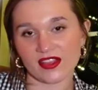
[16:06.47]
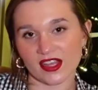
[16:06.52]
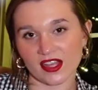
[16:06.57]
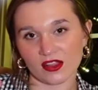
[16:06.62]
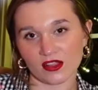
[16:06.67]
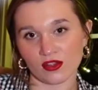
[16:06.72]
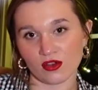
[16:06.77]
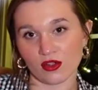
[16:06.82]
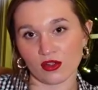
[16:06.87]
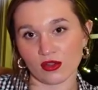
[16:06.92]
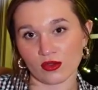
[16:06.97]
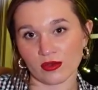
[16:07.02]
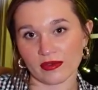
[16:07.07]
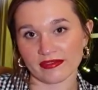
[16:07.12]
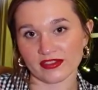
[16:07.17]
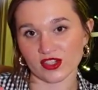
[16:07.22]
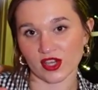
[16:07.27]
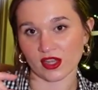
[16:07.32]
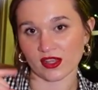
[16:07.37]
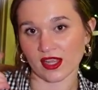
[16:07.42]
like a little Louis
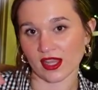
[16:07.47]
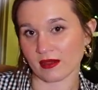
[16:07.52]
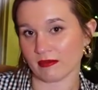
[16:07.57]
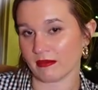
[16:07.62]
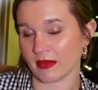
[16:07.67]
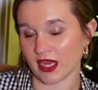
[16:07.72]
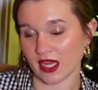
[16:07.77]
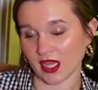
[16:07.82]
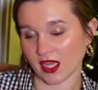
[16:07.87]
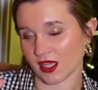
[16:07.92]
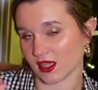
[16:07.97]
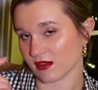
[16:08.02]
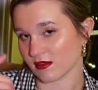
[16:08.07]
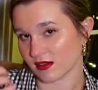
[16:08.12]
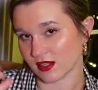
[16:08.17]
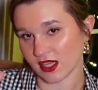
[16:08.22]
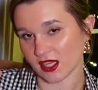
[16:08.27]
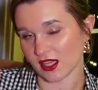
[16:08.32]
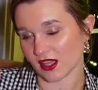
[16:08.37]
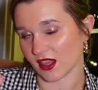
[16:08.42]
Vuitton like mini
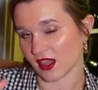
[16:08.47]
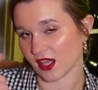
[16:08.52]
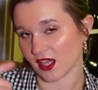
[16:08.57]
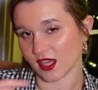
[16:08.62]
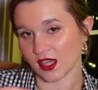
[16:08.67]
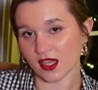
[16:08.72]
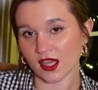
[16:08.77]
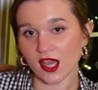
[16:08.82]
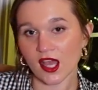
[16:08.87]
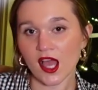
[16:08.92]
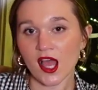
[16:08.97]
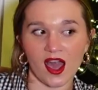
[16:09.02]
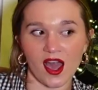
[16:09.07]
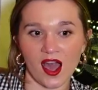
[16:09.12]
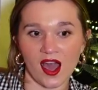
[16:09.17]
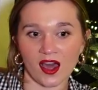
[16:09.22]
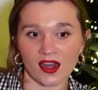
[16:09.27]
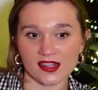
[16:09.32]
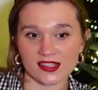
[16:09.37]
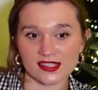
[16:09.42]
key thing.
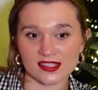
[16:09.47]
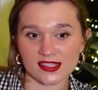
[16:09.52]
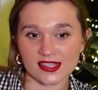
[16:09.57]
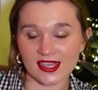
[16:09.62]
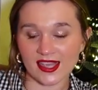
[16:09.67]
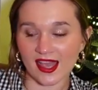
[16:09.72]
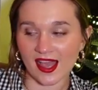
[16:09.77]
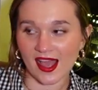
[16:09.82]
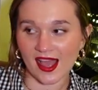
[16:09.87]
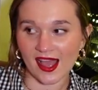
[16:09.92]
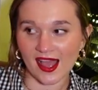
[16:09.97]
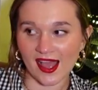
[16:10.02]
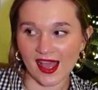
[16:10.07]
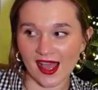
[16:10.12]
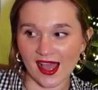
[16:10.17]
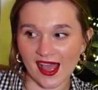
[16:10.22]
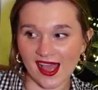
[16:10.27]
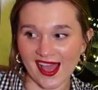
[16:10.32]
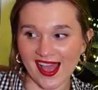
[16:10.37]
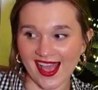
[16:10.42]
Honestly,
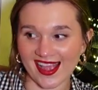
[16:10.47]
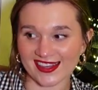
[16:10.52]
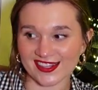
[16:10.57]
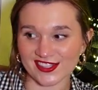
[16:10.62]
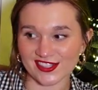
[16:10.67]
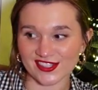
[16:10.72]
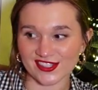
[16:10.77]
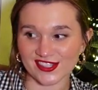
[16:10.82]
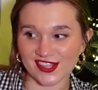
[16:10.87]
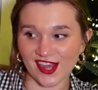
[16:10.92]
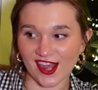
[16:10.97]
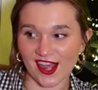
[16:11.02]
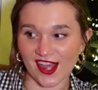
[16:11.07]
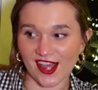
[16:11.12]
I just